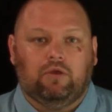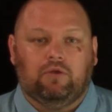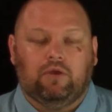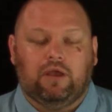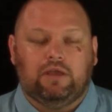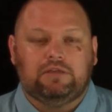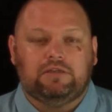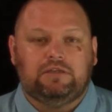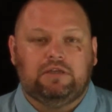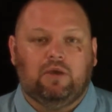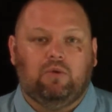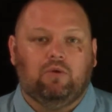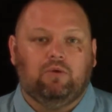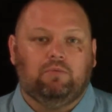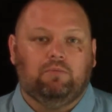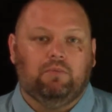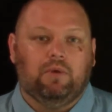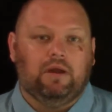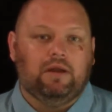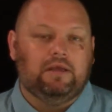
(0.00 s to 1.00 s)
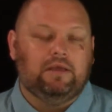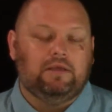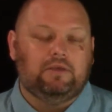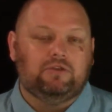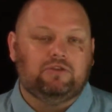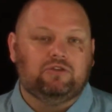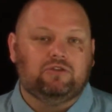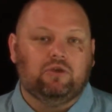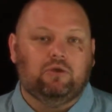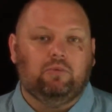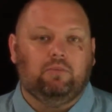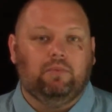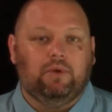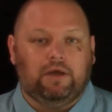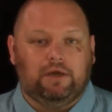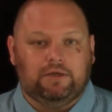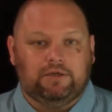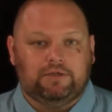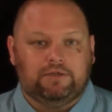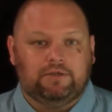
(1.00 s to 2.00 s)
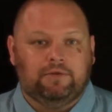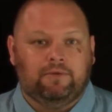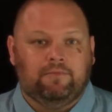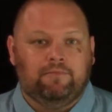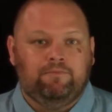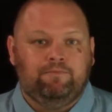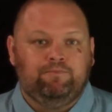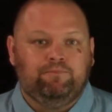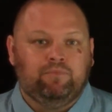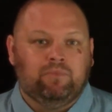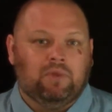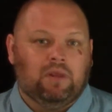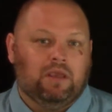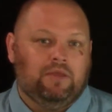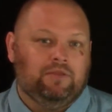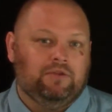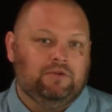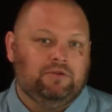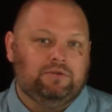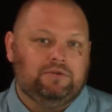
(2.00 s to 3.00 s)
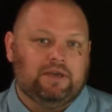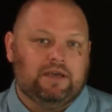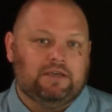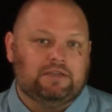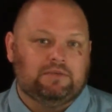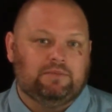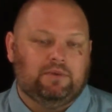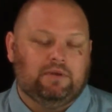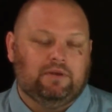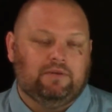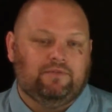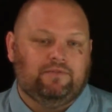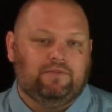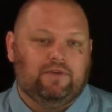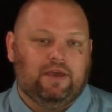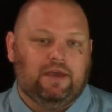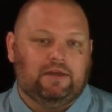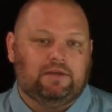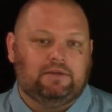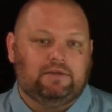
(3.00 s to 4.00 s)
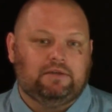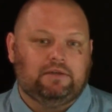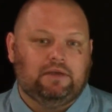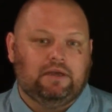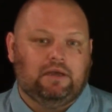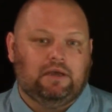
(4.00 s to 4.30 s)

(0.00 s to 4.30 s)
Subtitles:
Christ dealt with money so much in the New Testament. In fact,